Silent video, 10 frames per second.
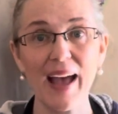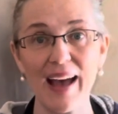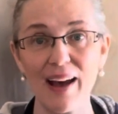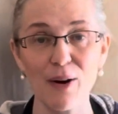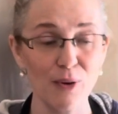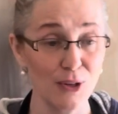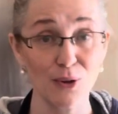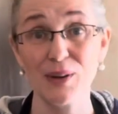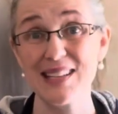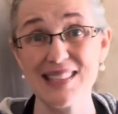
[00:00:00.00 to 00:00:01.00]
how you're
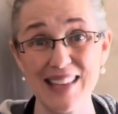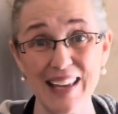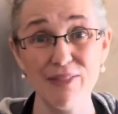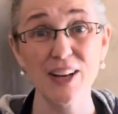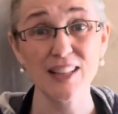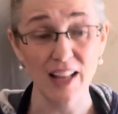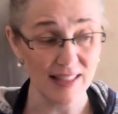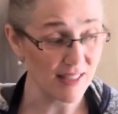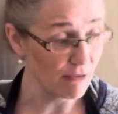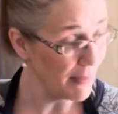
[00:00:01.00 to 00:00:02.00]
going to save
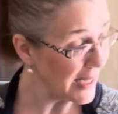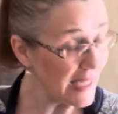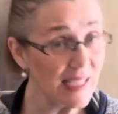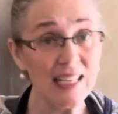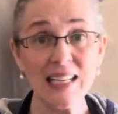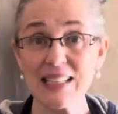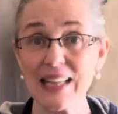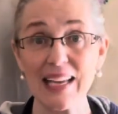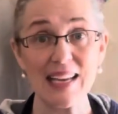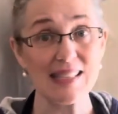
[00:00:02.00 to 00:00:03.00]
lots of money.
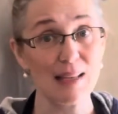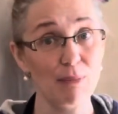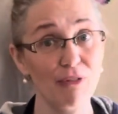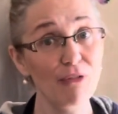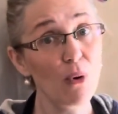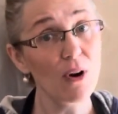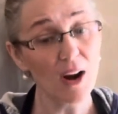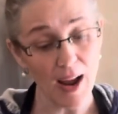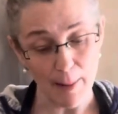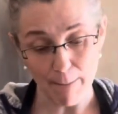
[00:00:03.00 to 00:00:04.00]
Like I said before,
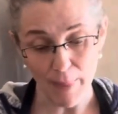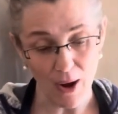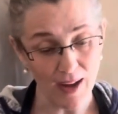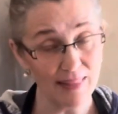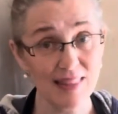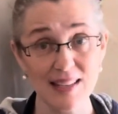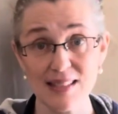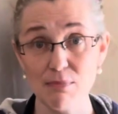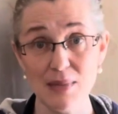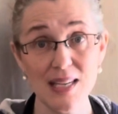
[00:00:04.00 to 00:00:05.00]
I bought
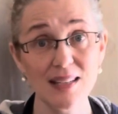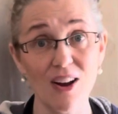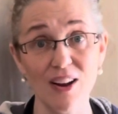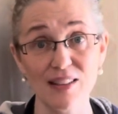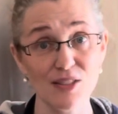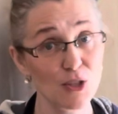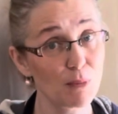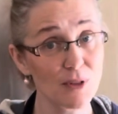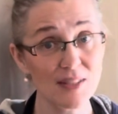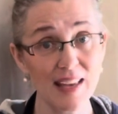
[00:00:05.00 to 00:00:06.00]
this meat on
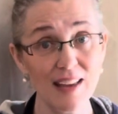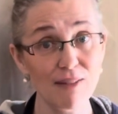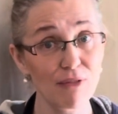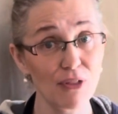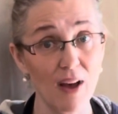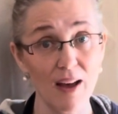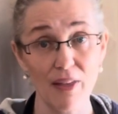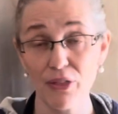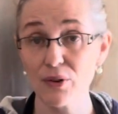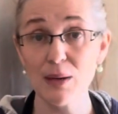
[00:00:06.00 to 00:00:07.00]
Super Save,
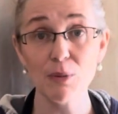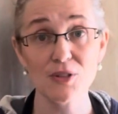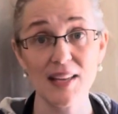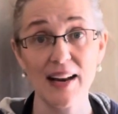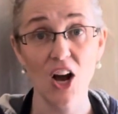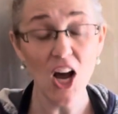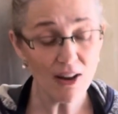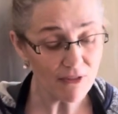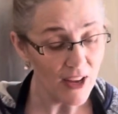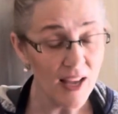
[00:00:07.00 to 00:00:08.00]
30%
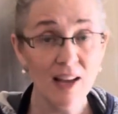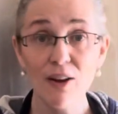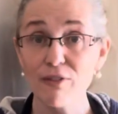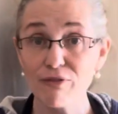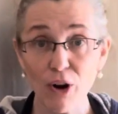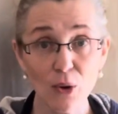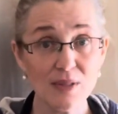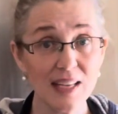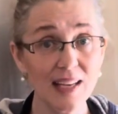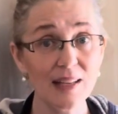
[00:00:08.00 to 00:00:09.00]
off, froze
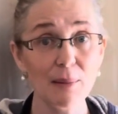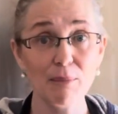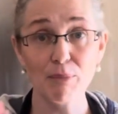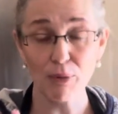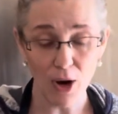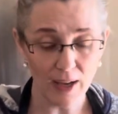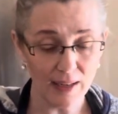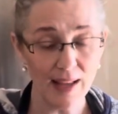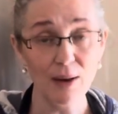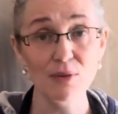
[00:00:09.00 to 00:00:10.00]
it, brought
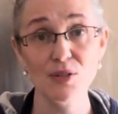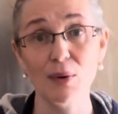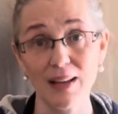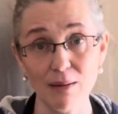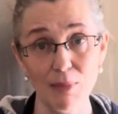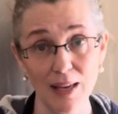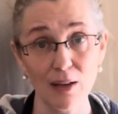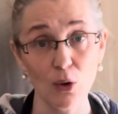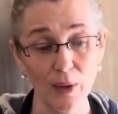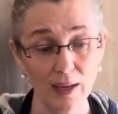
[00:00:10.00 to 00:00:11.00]
it out so I could make a
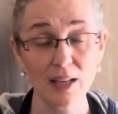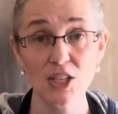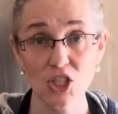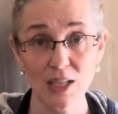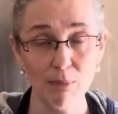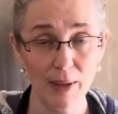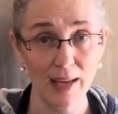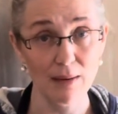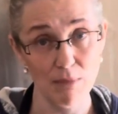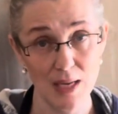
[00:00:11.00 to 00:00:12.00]
quick sheet
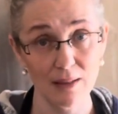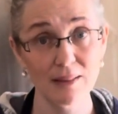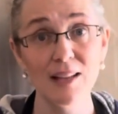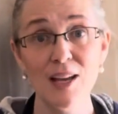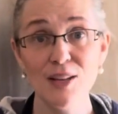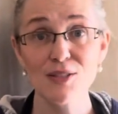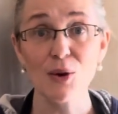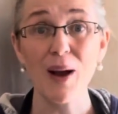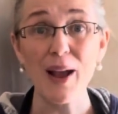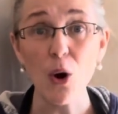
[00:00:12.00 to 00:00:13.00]
pan meal.
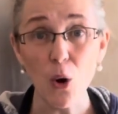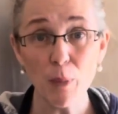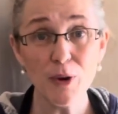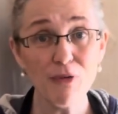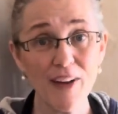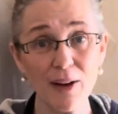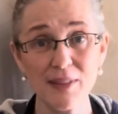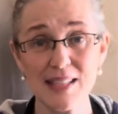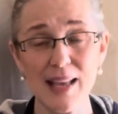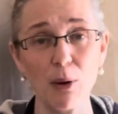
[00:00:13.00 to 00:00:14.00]
So I hope you found
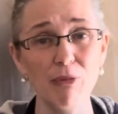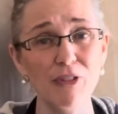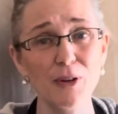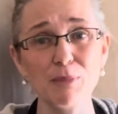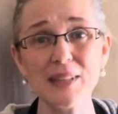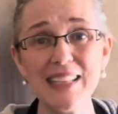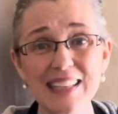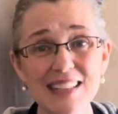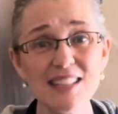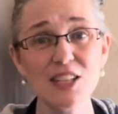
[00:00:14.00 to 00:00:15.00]
this helpful.
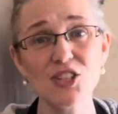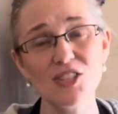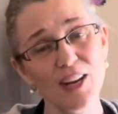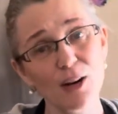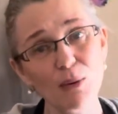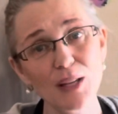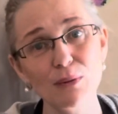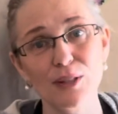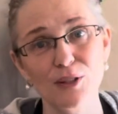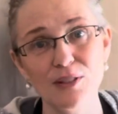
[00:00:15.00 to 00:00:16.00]
Please share what you
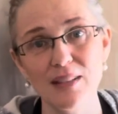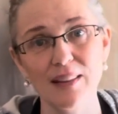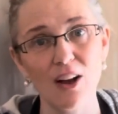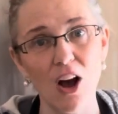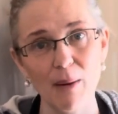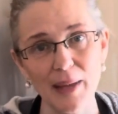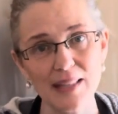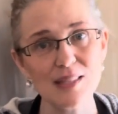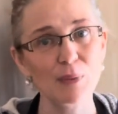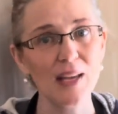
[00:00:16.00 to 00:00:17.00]
learned in the
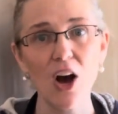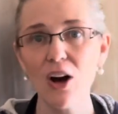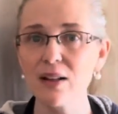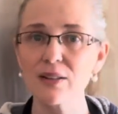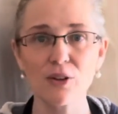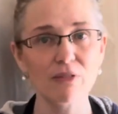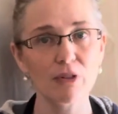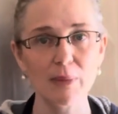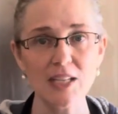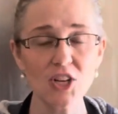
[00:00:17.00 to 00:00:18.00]
comments. We all learn
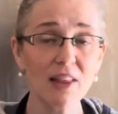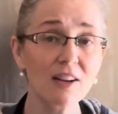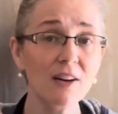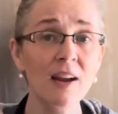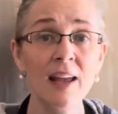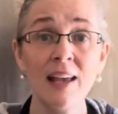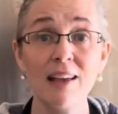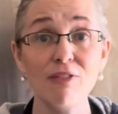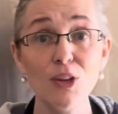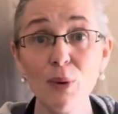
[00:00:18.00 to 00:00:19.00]
from each other.
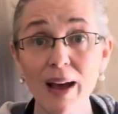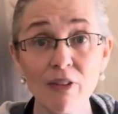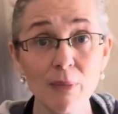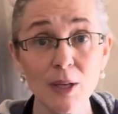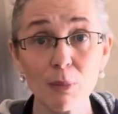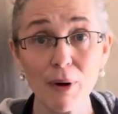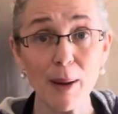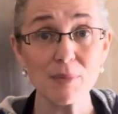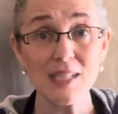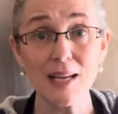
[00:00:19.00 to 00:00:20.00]
If you have a meal
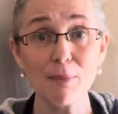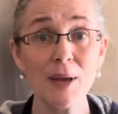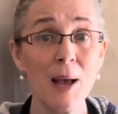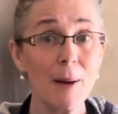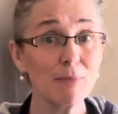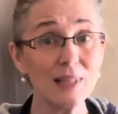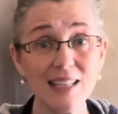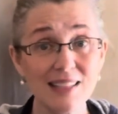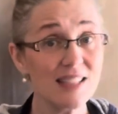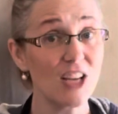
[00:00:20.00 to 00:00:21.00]
prep tip,
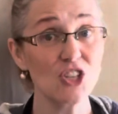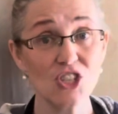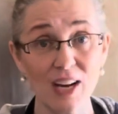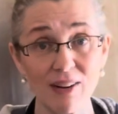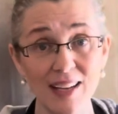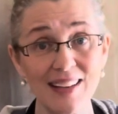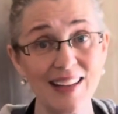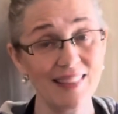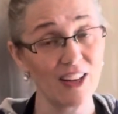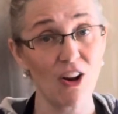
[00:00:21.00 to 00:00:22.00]
please share it
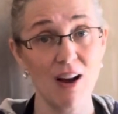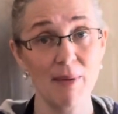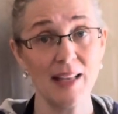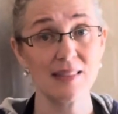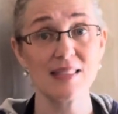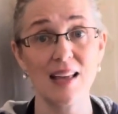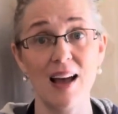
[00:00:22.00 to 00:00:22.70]
in the comments.